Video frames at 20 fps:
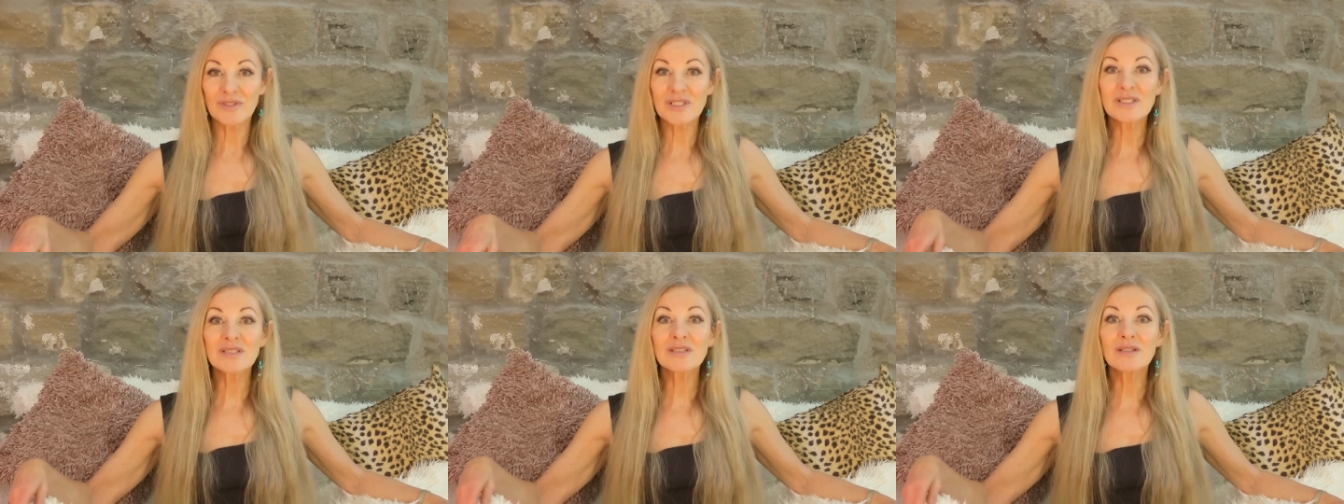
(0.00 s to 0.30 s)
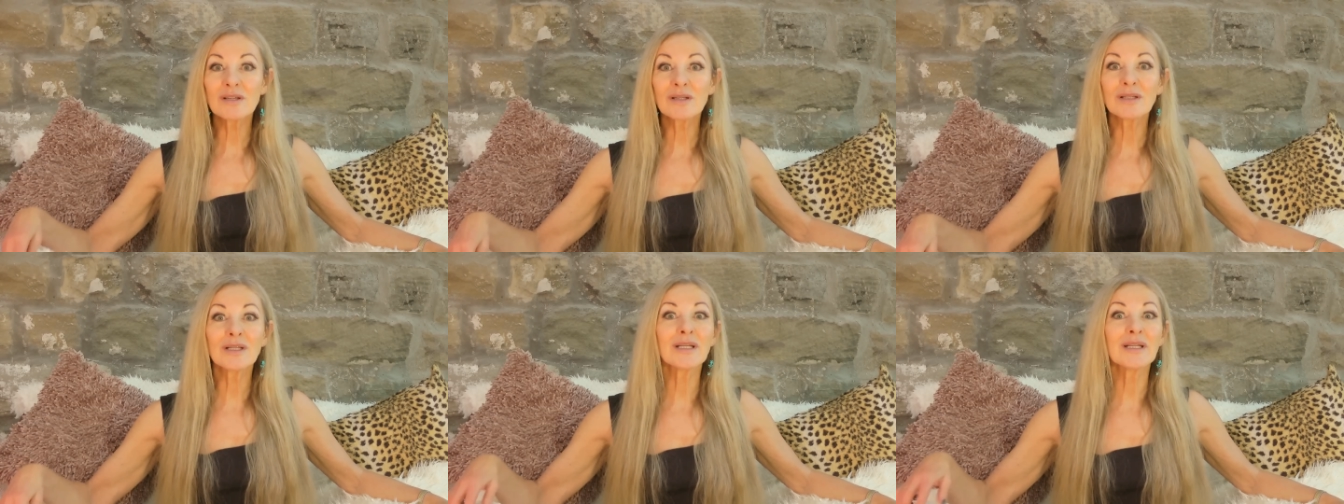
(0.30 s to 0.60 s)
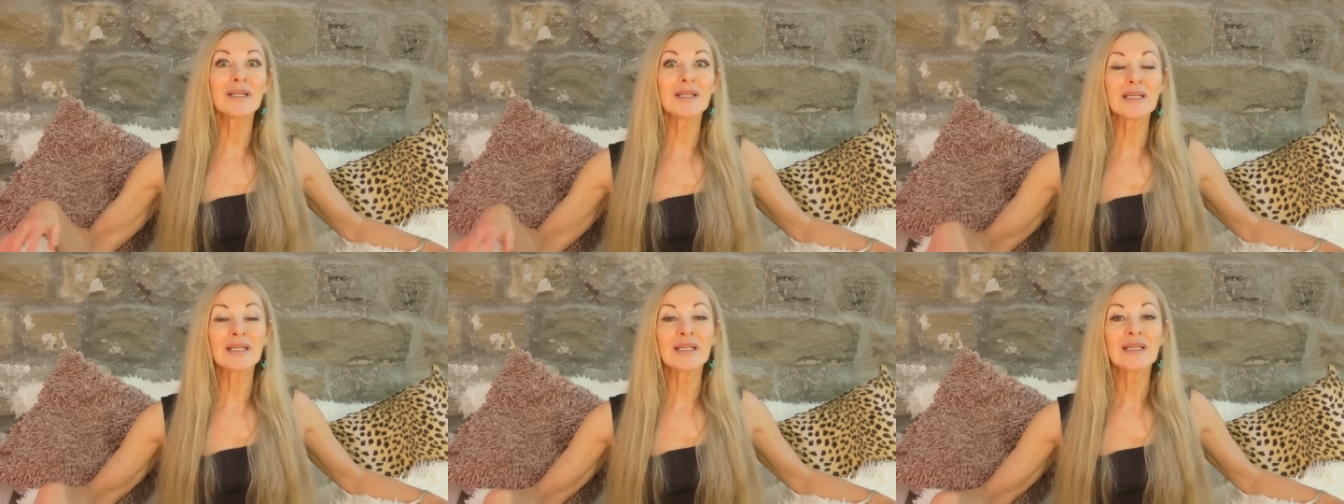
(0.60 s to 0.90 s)

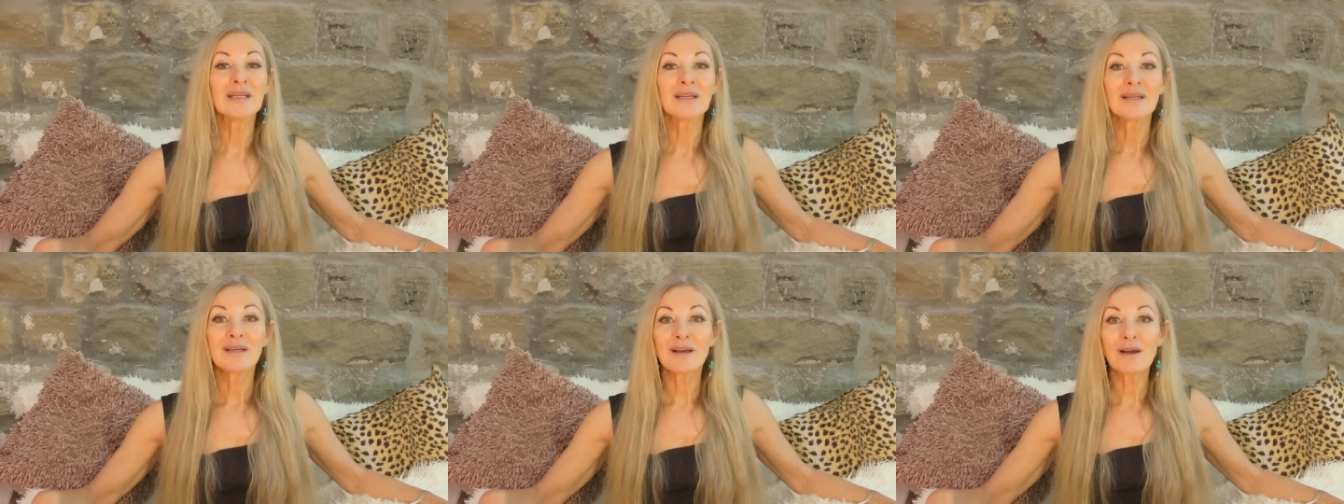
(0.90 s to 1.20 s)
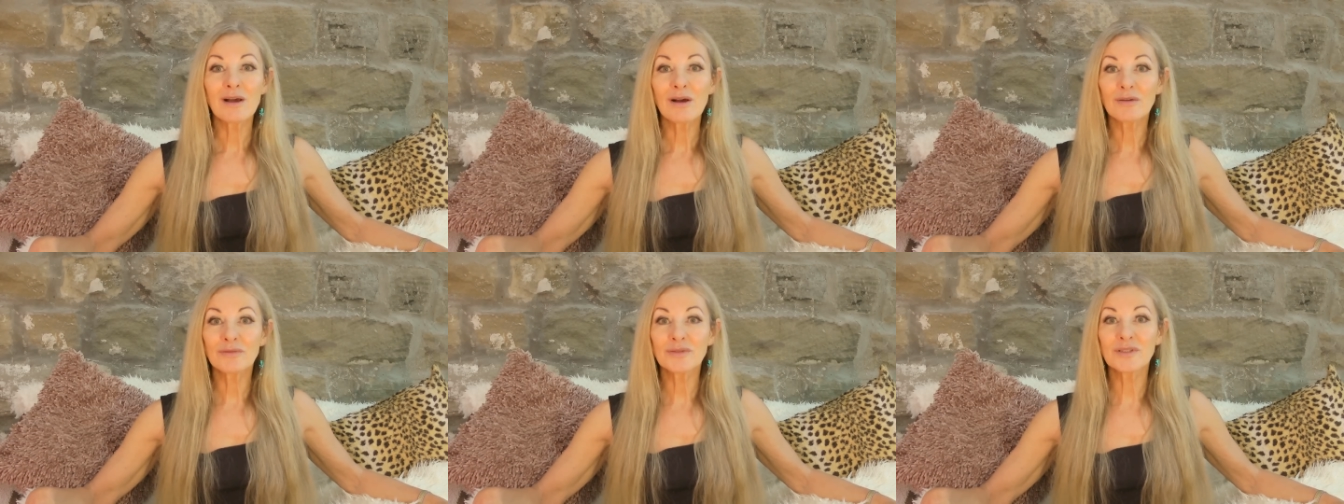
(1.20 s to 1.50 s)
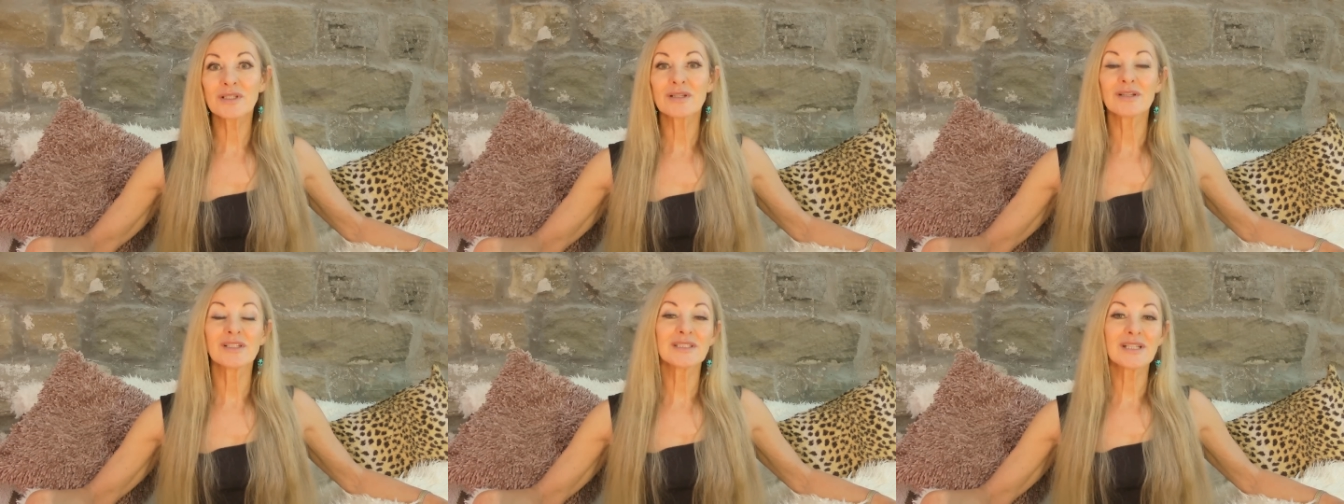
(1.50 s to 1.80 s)
Certainly
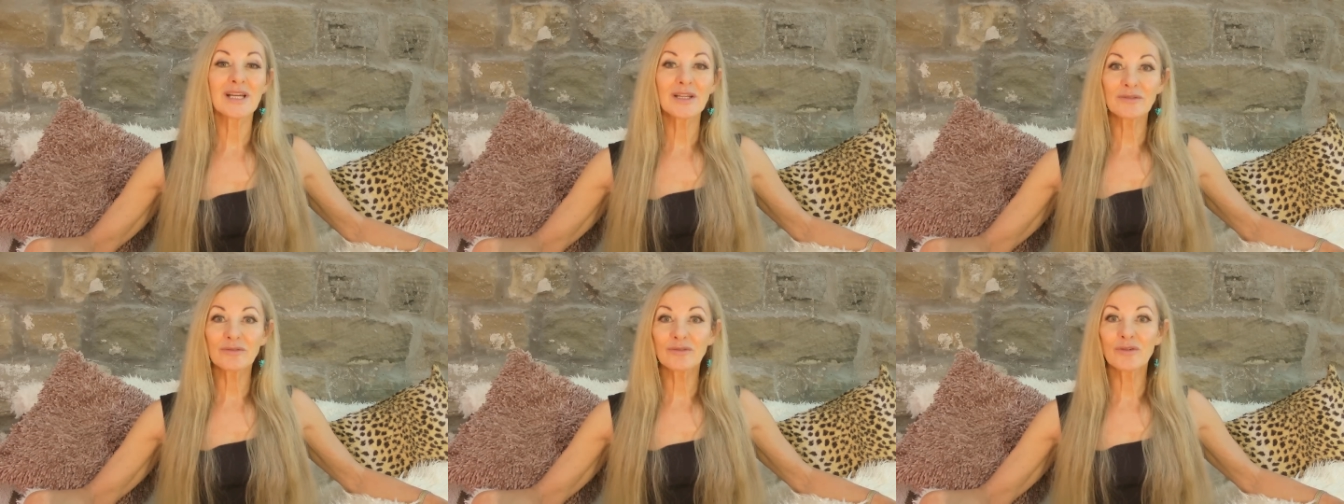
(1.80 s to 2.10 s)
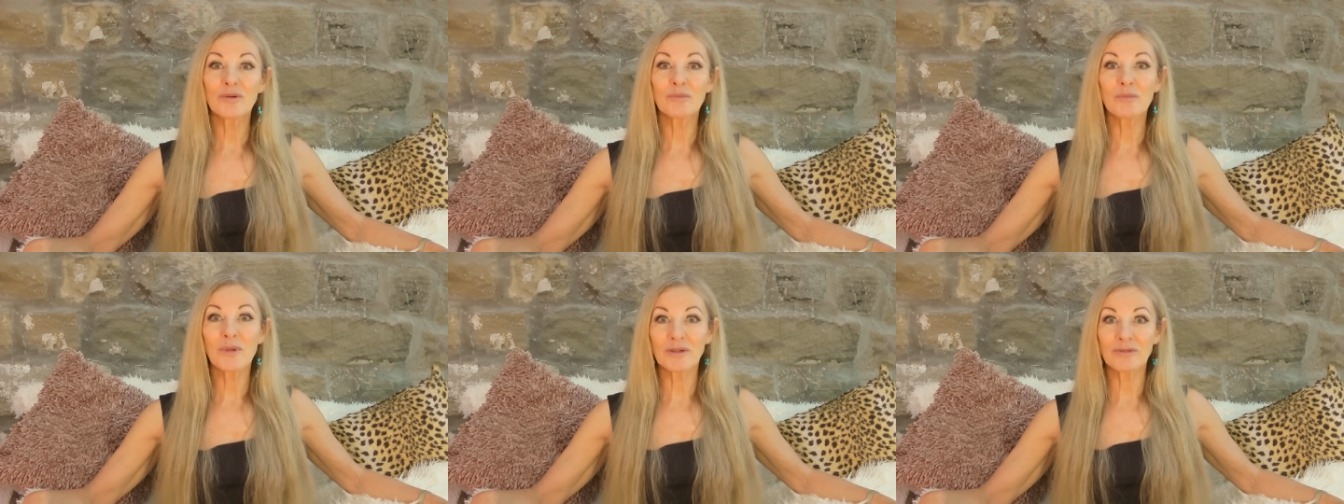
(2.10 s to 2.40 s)
after I'd had